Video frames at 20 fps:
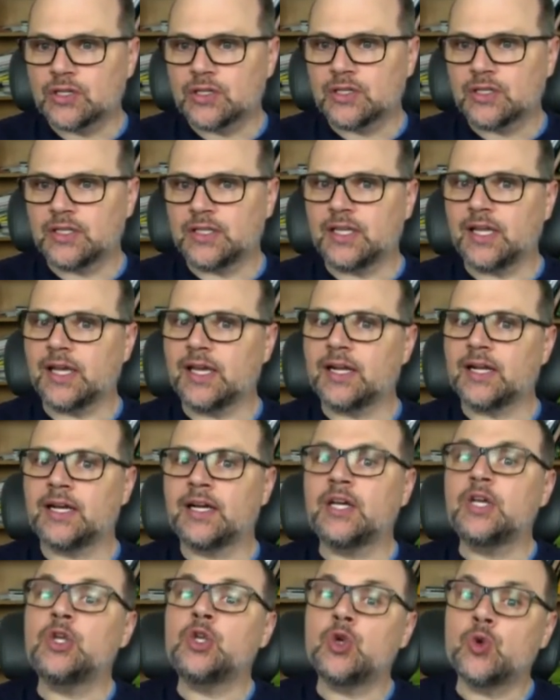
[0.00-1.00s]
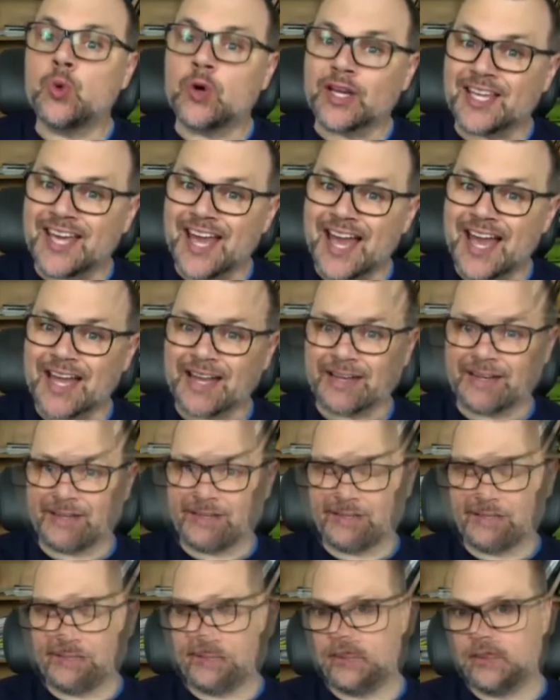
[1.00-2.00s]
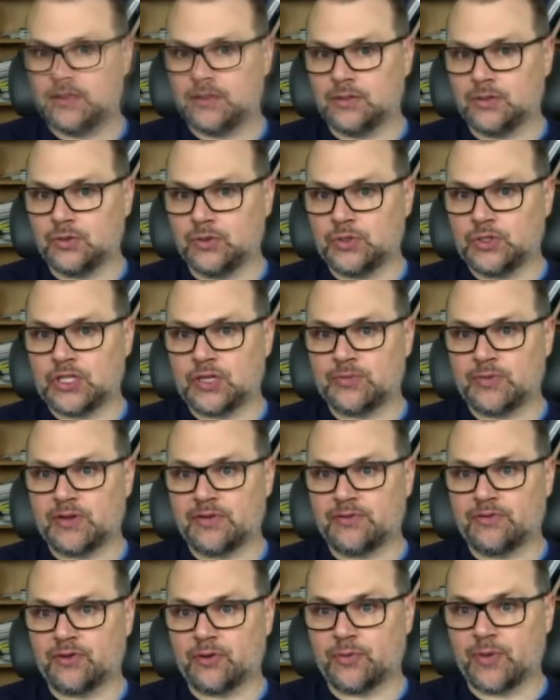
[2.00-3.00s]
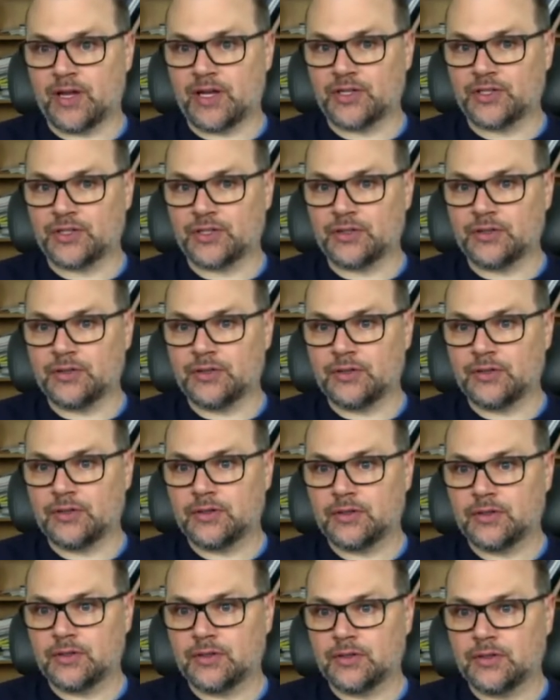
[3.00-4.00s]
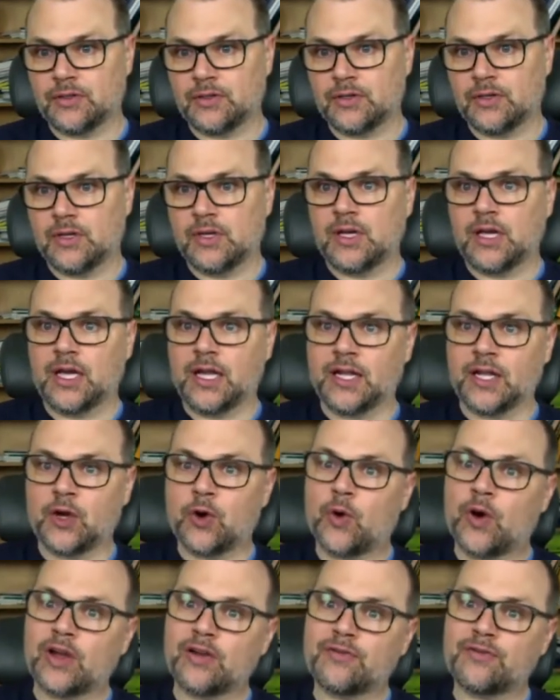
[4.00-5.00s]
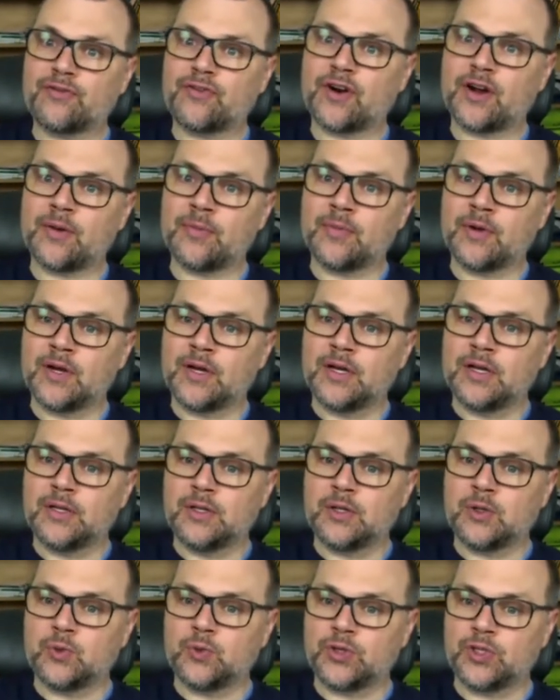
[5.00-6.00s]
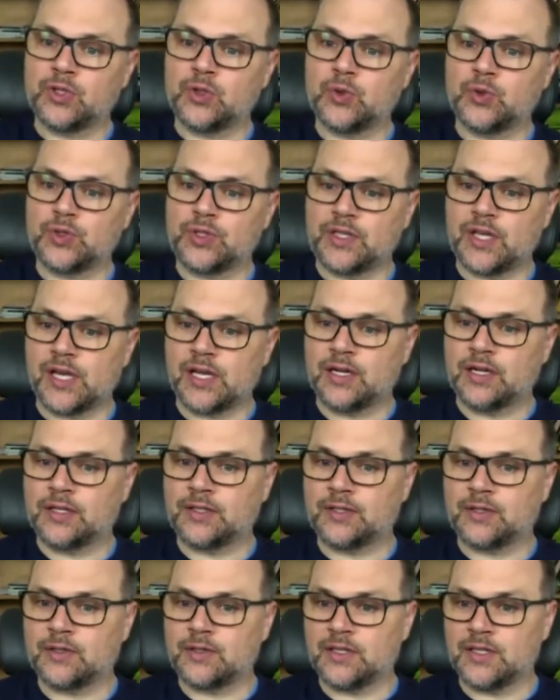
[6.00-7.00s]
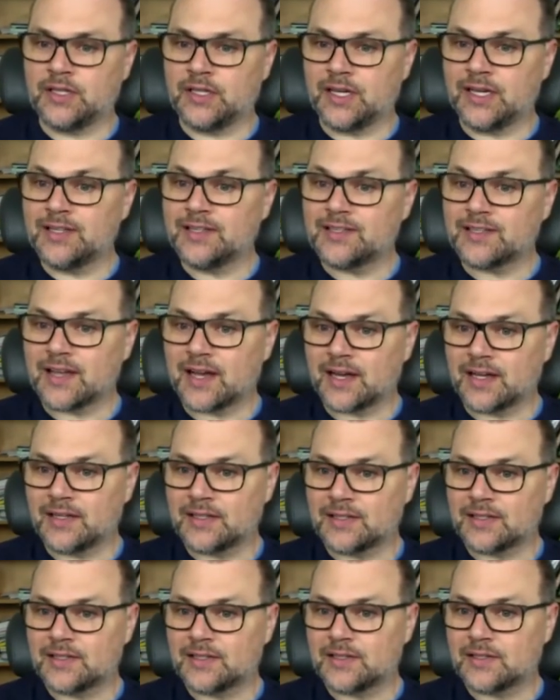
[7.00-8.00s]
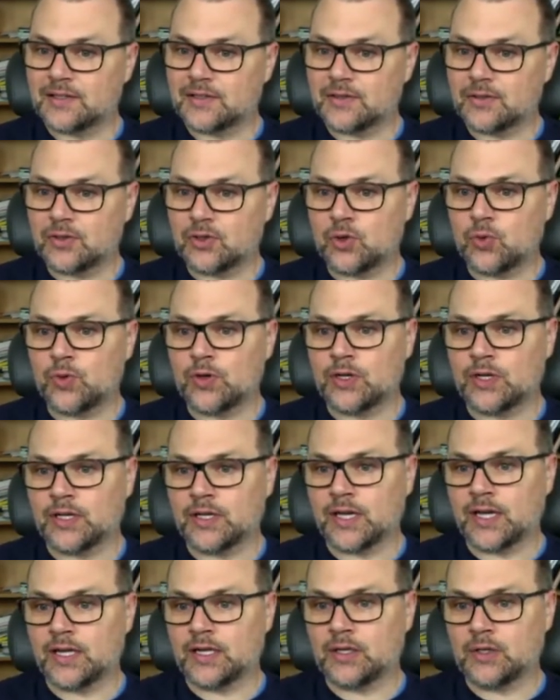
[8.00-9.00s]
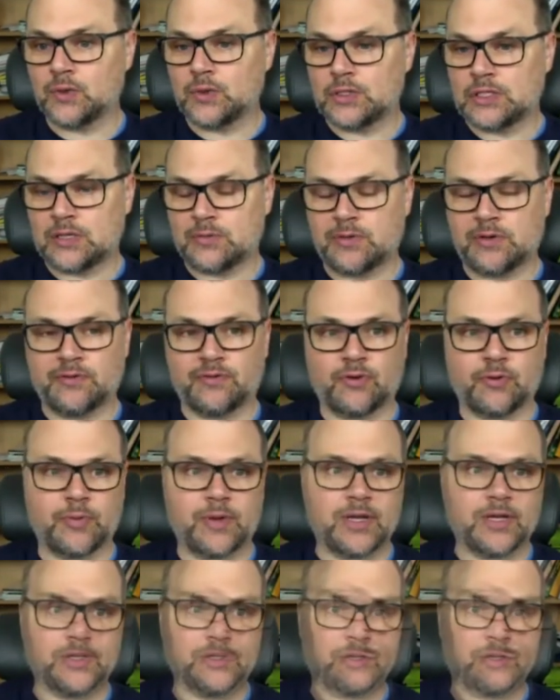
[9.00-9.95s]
data, you again lose some information. And going from the reduced data to the insights, you will again lose some information.